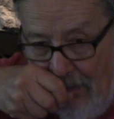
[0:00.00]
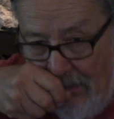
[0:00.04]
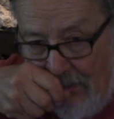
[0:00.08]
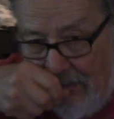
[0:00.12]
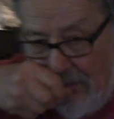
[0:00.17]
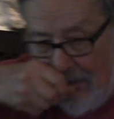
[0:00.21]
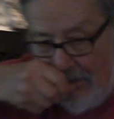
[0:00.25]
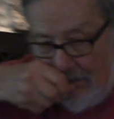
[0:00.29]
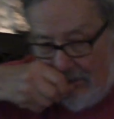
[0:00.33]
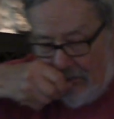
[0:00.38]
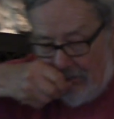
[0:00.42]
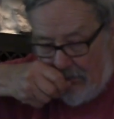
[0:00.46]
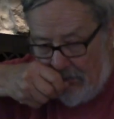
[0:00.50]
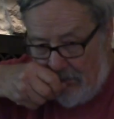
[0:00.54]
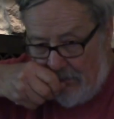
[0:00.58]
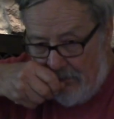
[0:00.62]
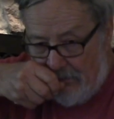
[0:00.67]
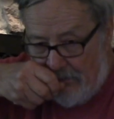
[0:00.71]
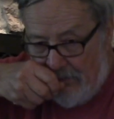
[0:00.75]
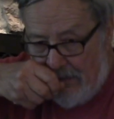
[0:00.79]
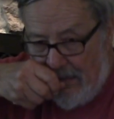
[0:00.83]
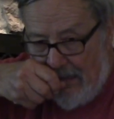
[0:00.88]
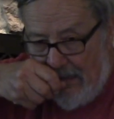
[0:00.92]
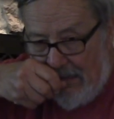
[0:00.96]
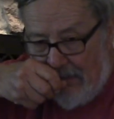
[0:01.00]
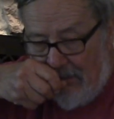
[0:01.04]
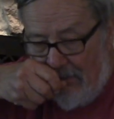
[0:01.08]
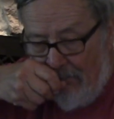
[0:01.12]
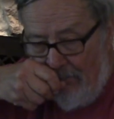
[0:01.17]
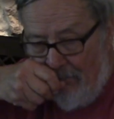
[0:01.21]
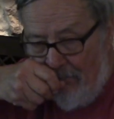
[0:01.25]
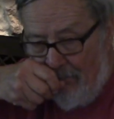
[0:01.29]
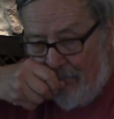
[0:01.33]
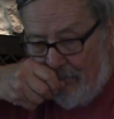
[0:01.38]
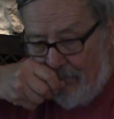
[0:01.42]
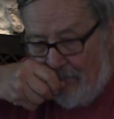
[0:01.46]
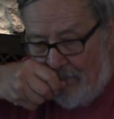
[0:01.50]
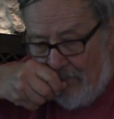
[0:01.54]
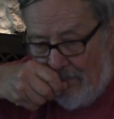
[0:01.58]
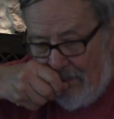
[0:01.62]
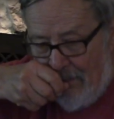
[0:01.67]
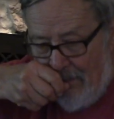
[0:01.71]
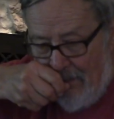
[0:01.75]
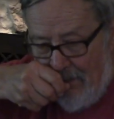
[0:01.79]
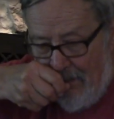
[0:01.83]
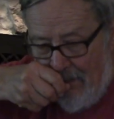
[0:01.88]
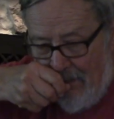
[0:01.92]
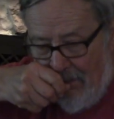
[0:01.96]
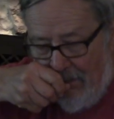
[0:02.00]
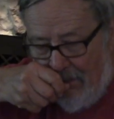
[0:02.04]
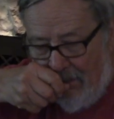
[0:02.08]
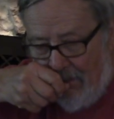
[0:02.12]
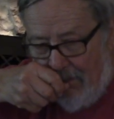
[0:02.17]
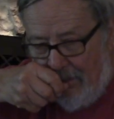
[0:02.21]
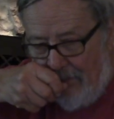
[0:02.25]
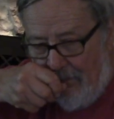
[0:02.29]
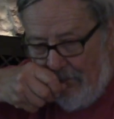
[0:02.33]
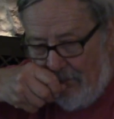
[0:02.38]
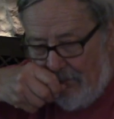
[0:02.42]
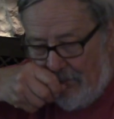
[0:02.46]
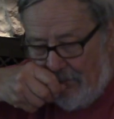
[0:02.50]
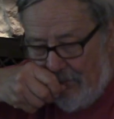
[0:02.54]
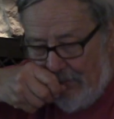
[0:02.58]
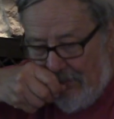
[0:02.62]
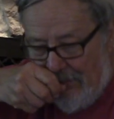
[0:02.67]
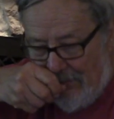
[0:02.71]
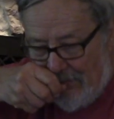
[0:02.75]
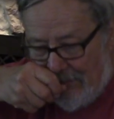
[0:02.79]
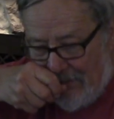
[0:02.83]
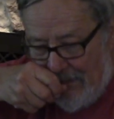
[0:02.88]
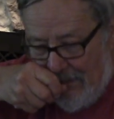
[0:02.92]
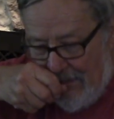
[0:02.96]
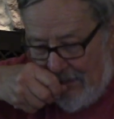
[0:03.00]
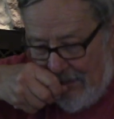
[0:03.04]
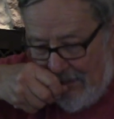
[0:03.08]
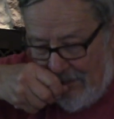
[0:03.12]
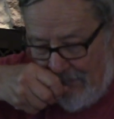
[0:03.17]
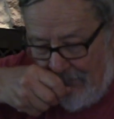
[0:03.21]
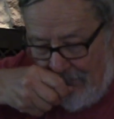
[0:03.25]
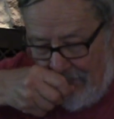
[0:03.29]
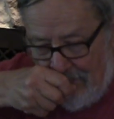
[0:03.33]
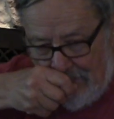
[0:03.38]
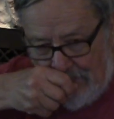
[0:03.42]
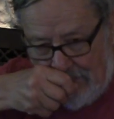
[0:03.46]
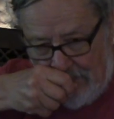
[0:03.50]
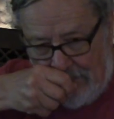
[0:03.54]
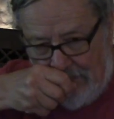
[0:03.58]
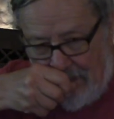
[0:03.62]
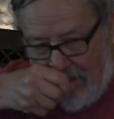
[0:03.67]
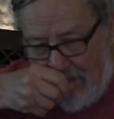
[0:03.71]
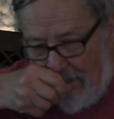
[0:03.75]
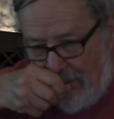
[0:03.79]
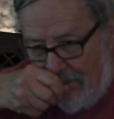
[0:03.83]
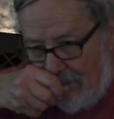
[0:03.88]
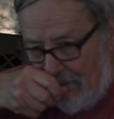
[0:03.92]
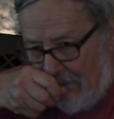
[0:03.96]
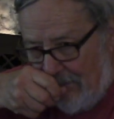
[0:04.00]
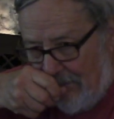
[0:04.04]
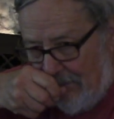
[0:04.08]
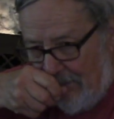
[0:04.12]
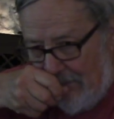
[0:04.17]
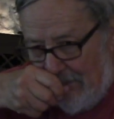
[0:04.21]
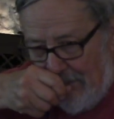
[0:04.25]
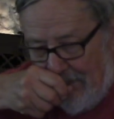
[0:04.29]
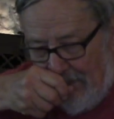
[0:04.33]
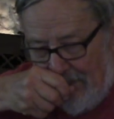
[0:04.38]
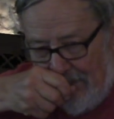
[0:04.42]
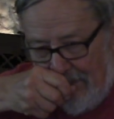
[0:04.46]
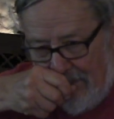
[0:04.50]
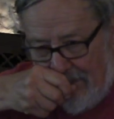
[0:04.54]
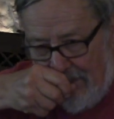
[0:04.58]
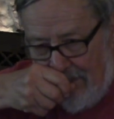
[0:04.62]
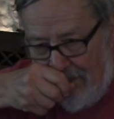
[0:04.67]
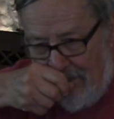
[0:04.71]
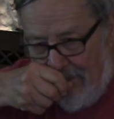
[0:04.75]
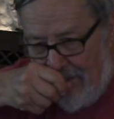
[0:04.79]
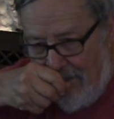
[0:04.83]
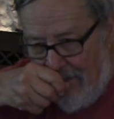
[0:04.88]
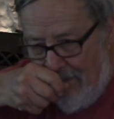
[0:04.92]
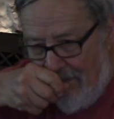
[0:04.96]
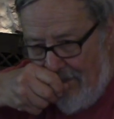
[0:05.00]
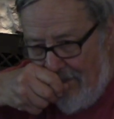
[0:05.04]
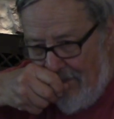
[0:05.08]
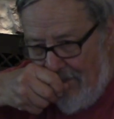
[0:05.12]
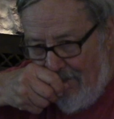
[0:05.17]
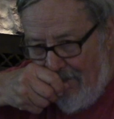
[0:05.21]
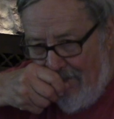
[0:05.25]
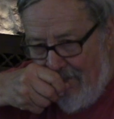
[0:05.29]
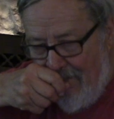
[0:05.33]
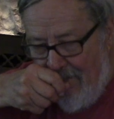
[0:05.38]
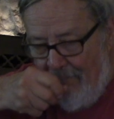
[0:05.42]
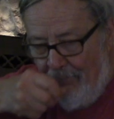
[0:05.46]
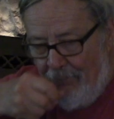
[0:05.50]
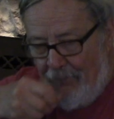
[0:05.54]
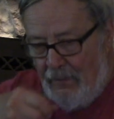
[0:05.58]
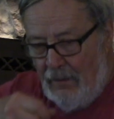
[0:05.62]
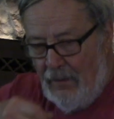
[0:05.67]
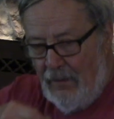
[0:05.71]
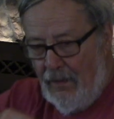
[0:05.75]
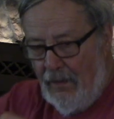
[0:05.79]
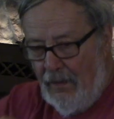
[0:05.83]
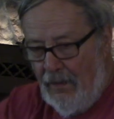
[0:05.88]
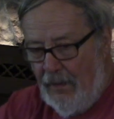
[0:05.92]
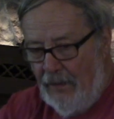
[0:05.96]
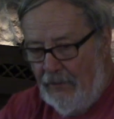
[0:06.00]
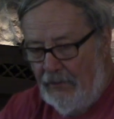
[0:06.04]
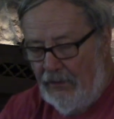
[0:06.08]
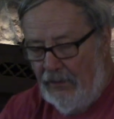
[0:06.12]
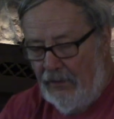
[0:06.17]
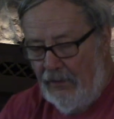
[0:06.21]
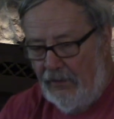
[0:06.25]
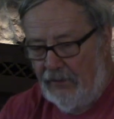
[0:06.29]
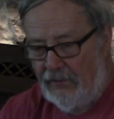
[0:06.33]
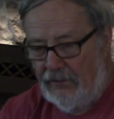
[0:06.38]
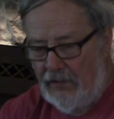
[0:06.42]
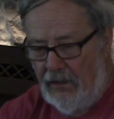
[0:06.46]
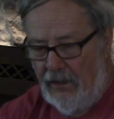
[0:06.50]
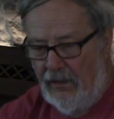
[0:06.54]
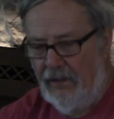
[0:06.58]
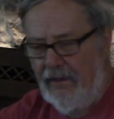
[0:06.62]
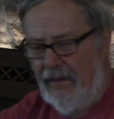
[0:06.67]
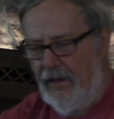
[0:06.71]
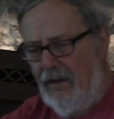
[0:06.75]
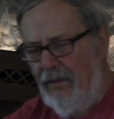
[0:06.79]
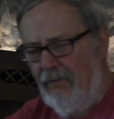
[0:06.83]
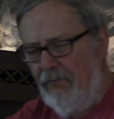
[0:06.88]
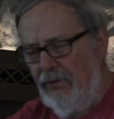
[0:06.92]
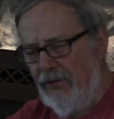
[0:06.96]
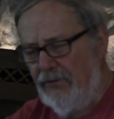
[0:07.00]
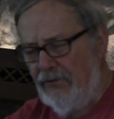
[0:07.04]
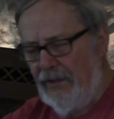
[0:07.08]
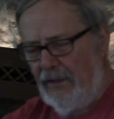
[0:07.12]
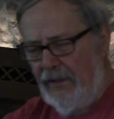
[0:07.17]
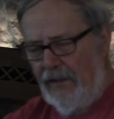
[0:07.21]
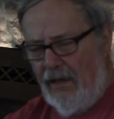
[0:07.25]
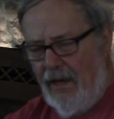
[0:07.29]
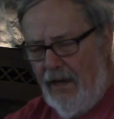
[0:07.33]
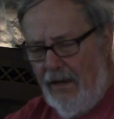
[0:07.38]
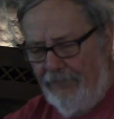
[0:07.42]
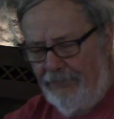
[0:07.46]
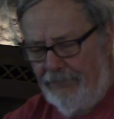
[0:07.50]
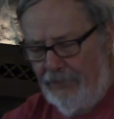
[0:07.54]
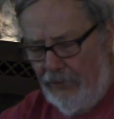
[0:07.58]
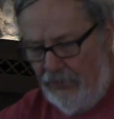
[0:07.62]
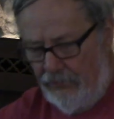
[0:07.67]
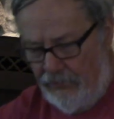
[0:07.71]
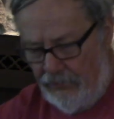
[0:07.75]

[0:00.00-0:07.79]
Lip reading: touch your stand or your tree stand. It's all clear here. And you didn't cut everything off your